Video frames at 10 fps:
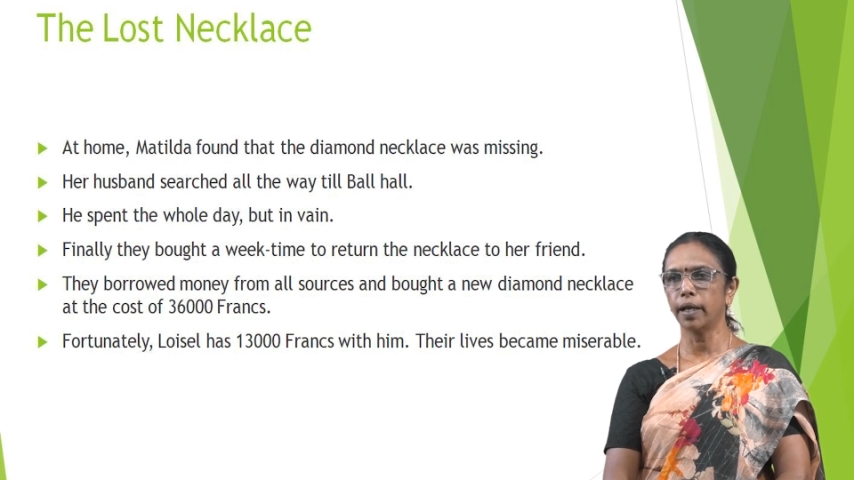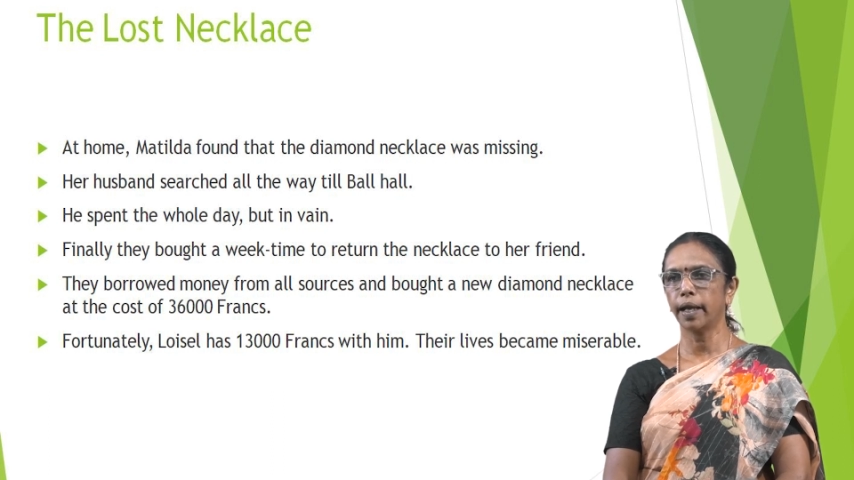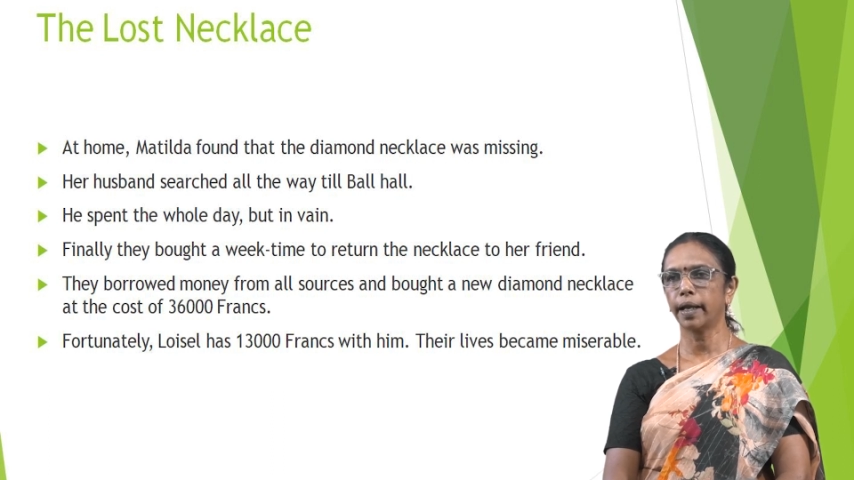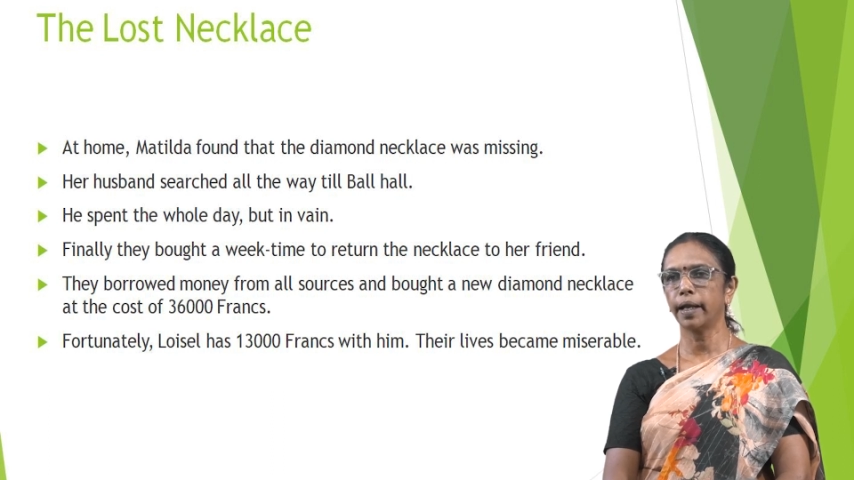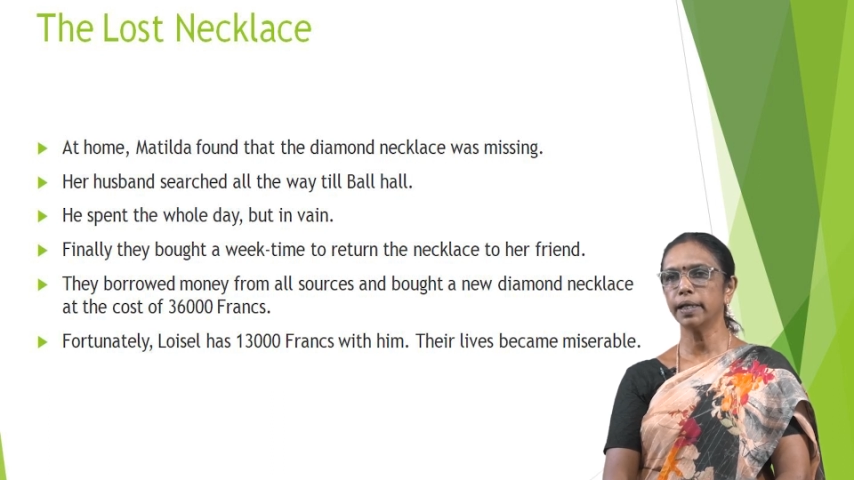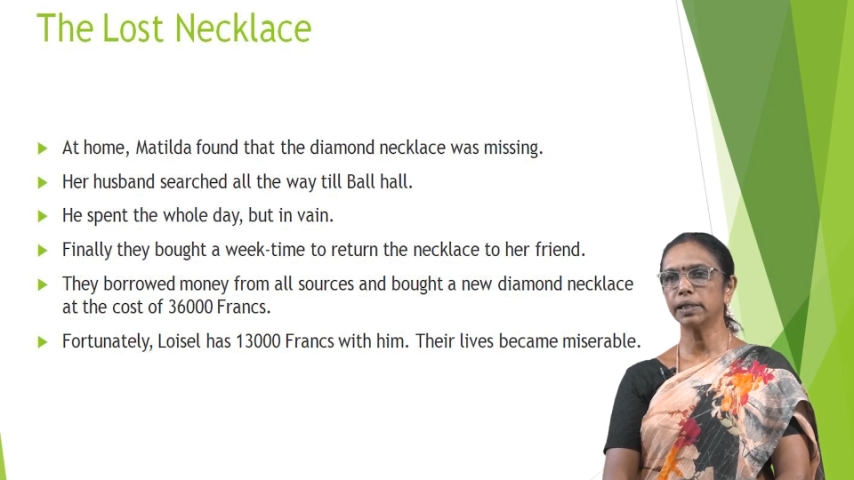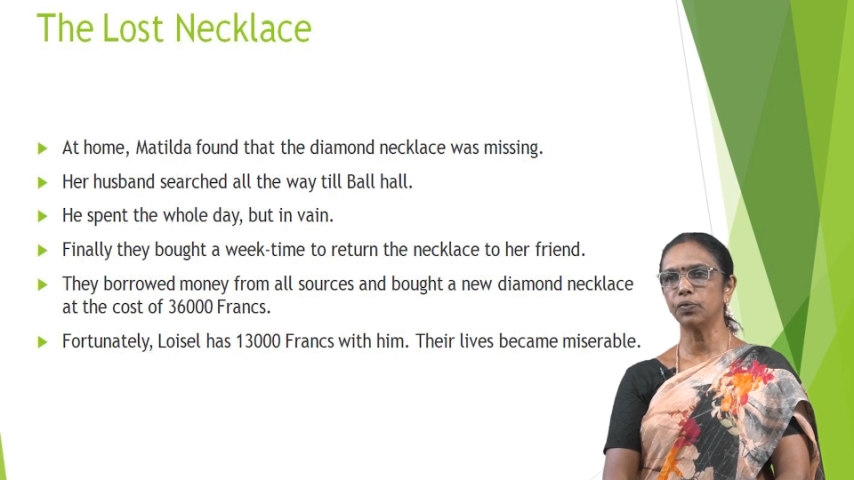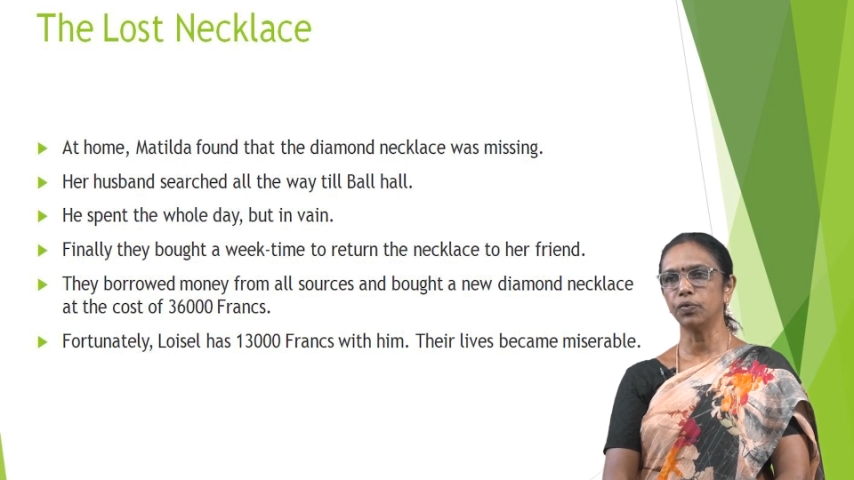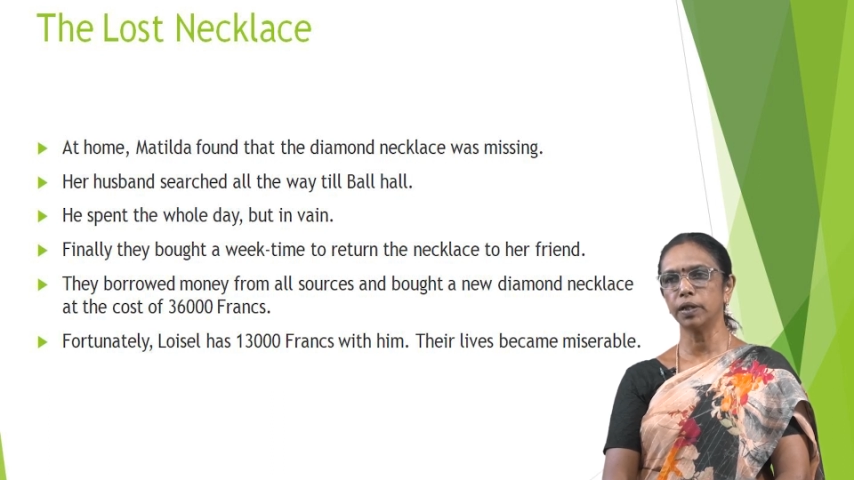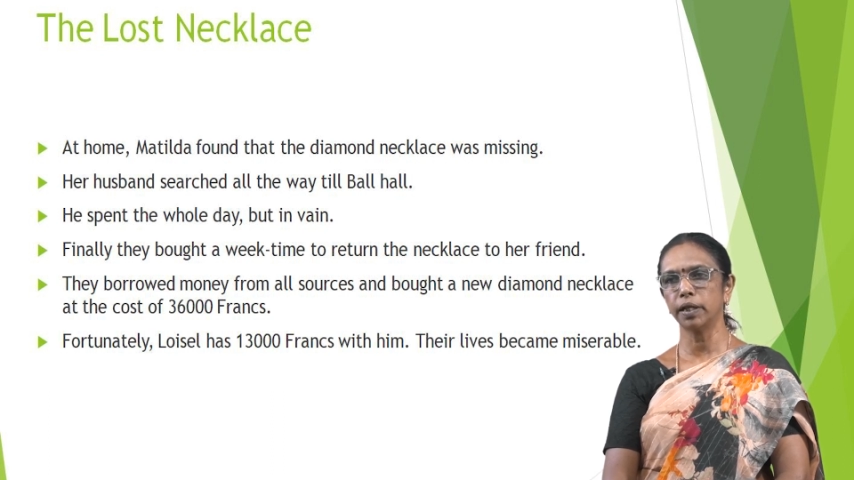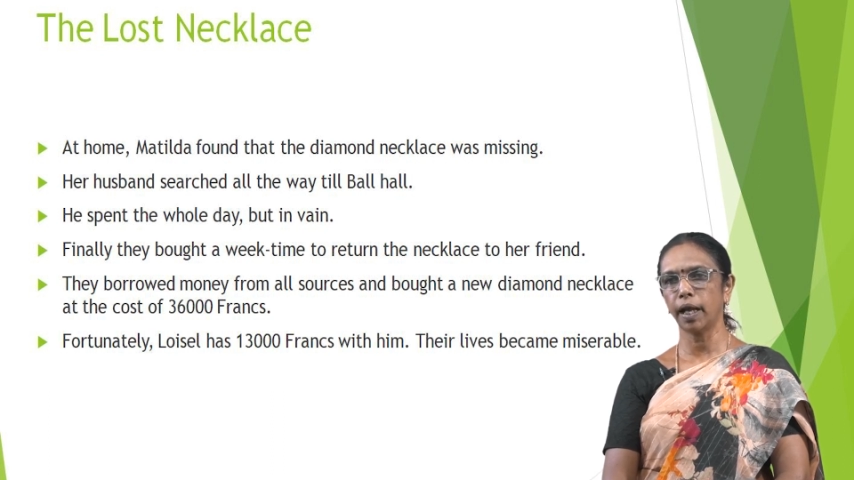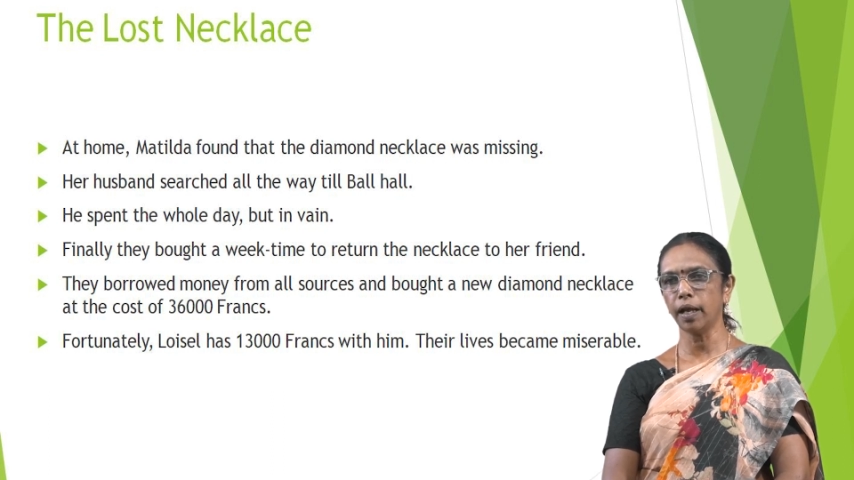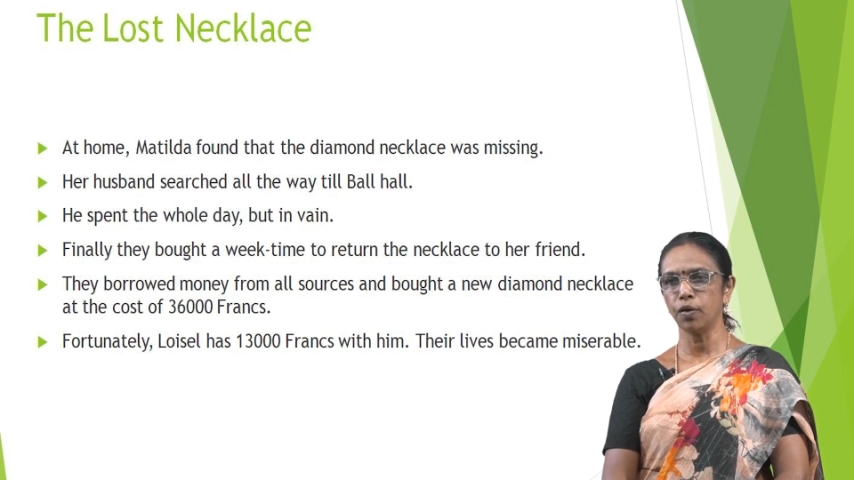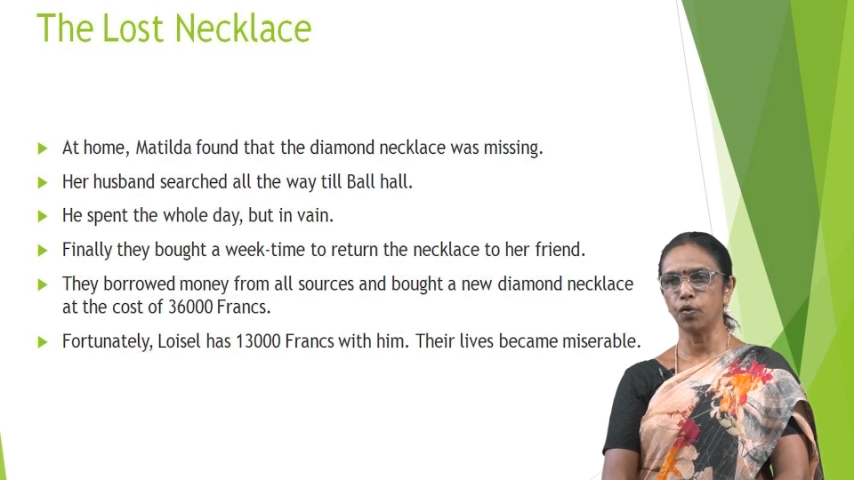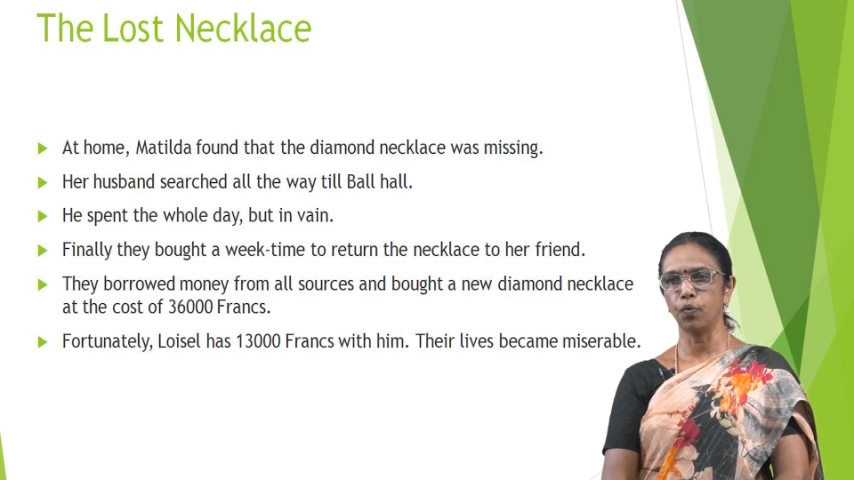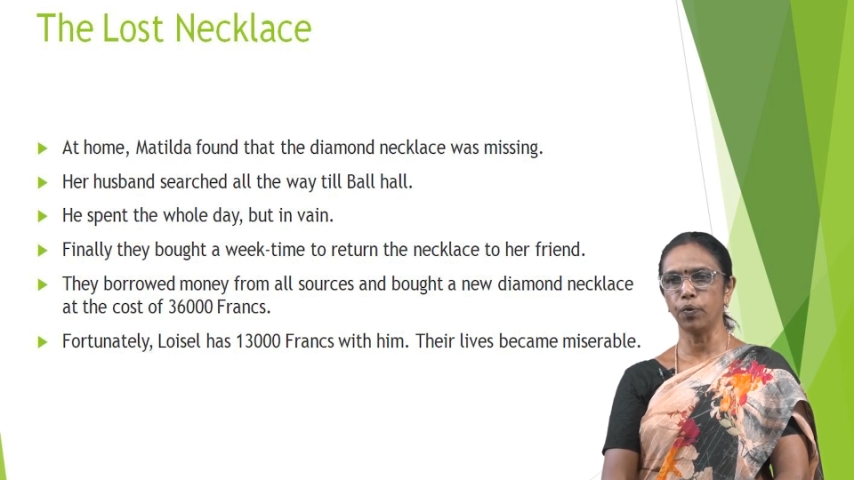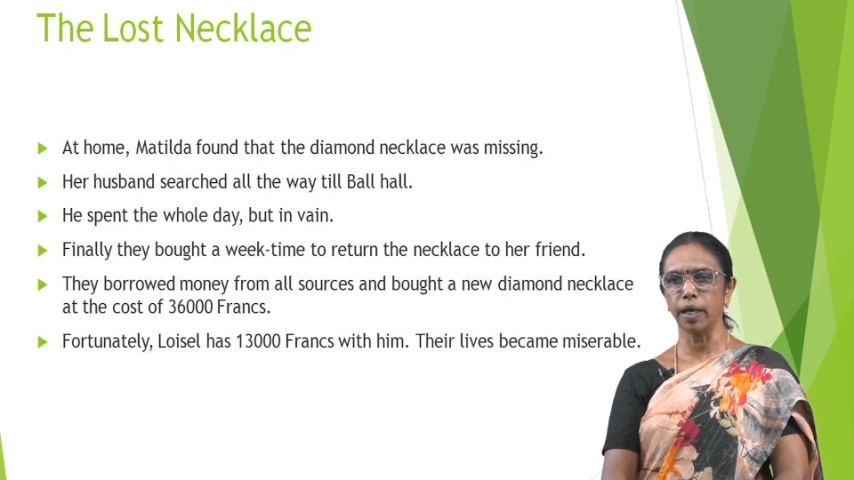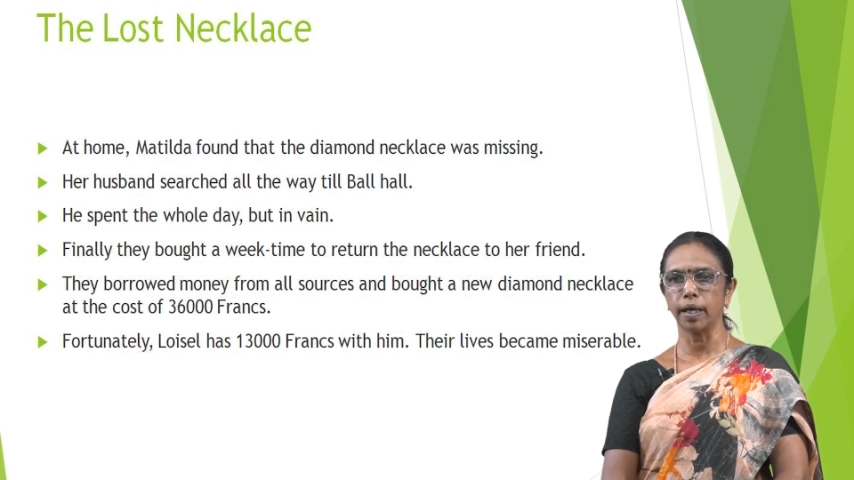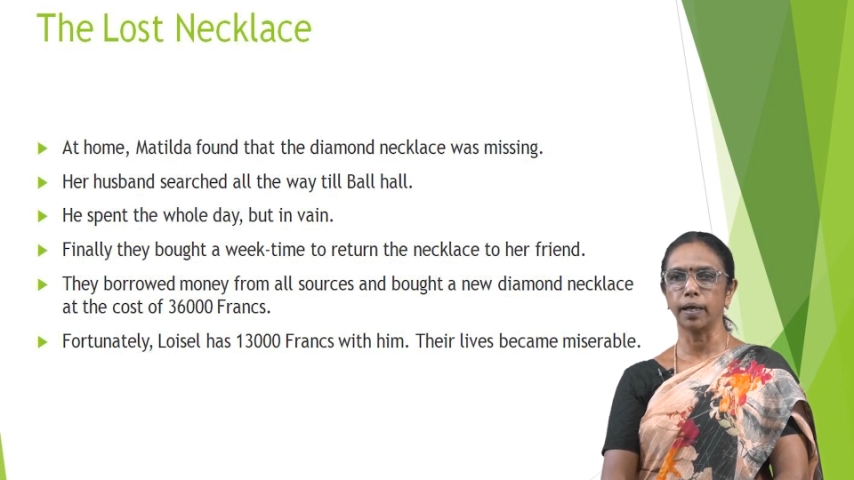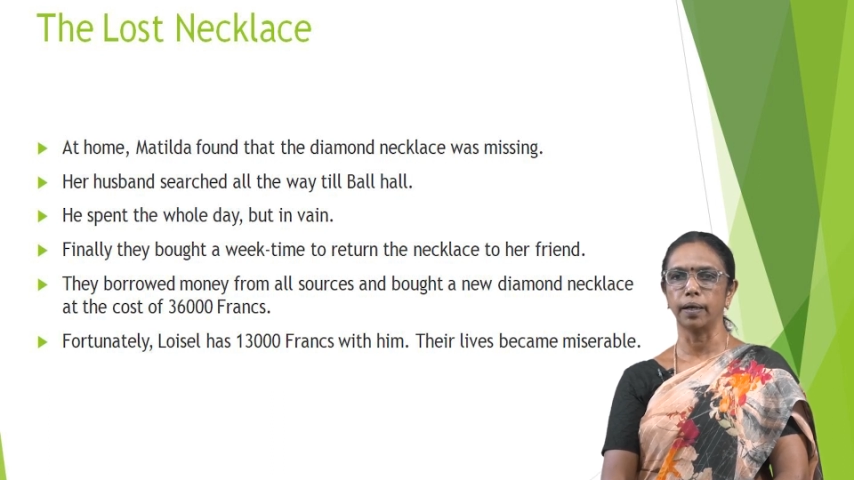a necklace within a
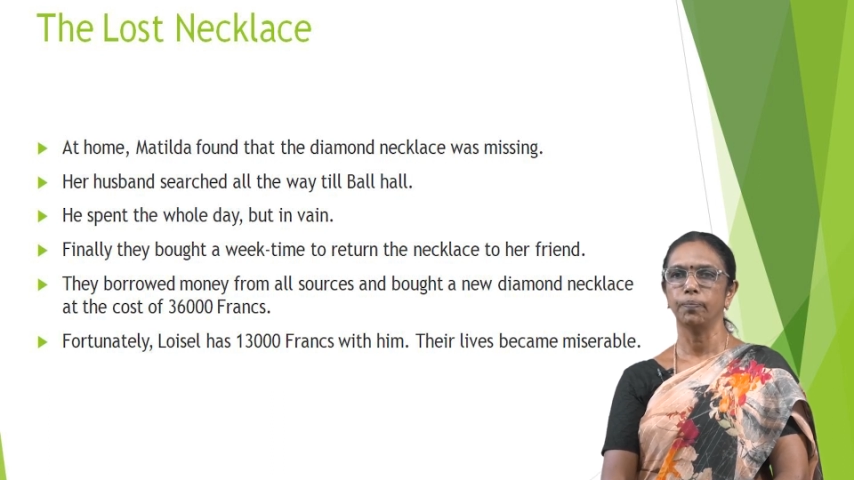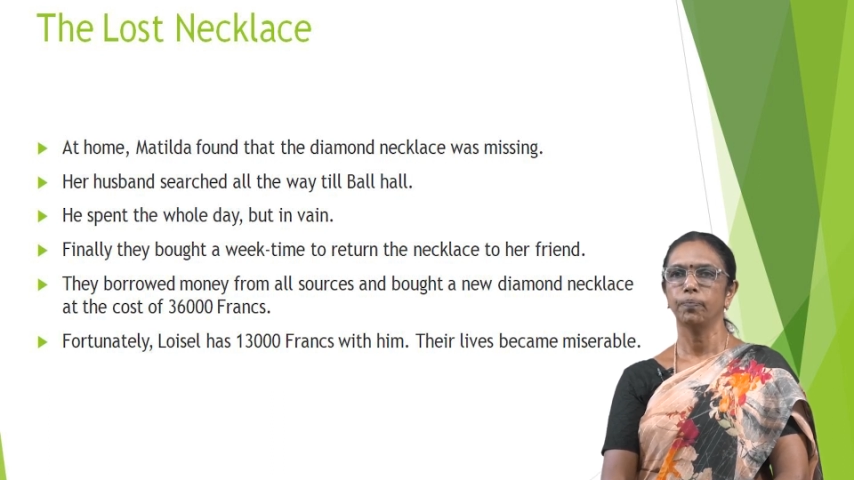week.